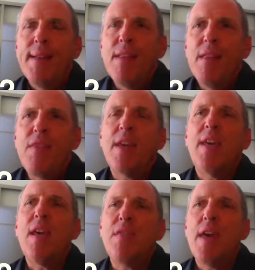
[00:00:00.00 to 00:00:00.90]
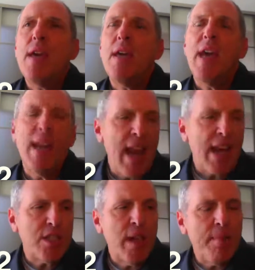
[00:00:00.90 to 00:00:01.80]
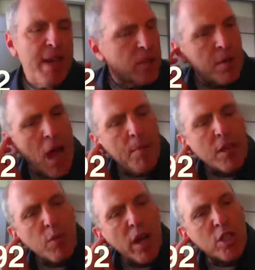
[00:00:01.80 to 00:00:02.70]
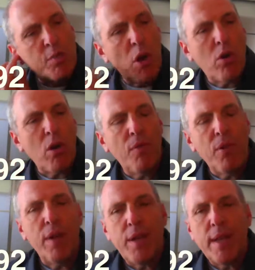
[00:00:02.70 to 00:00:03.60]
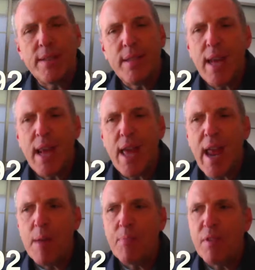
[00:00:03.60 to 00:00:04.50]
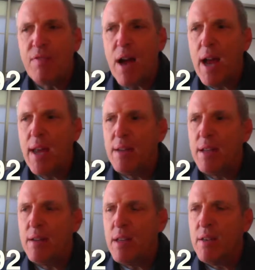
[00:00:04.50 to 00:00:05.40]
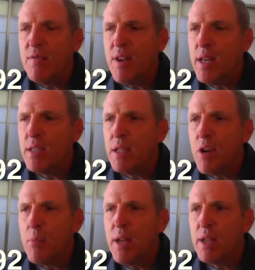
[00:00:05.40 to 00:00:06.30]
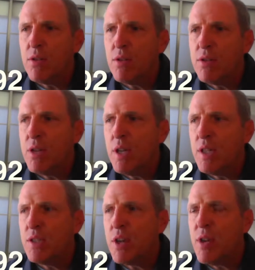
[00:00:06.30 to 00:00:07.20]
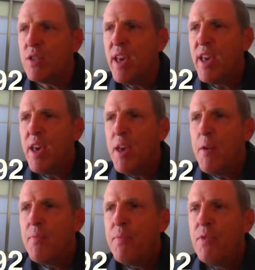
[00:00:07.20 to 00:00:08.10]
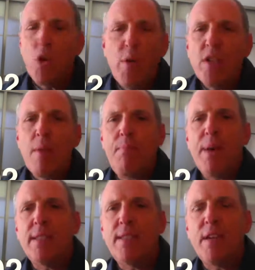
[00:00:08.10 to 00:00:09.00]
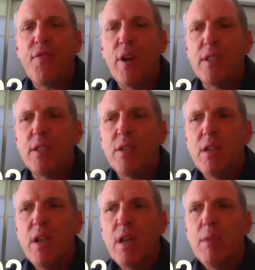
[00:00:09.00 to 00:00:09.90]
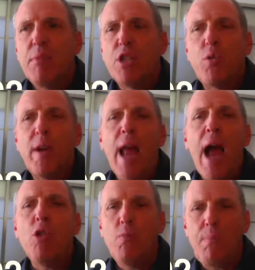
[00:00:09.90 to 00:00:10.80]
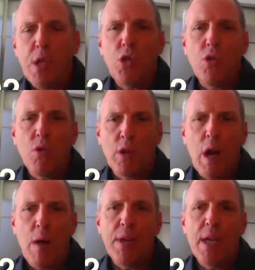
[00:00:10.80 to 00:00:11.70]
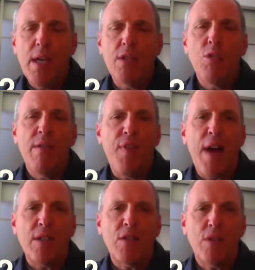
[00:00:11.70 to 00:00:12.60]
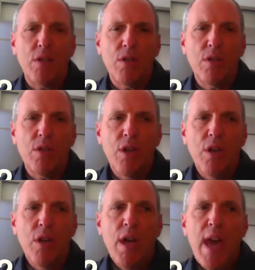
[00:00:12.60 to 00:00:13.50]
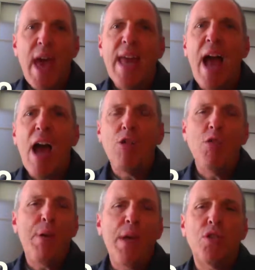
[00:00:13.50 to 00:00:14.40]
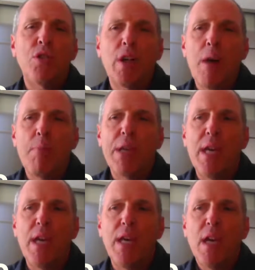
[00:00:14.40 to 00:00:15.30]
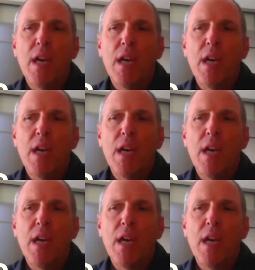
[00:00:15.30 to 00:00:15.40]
the key thing, and actually I made some comments when I spoke over at Amplify in Venice in their Mentors series. There is a big difference between how you pitch your company to investors and how you pitch your company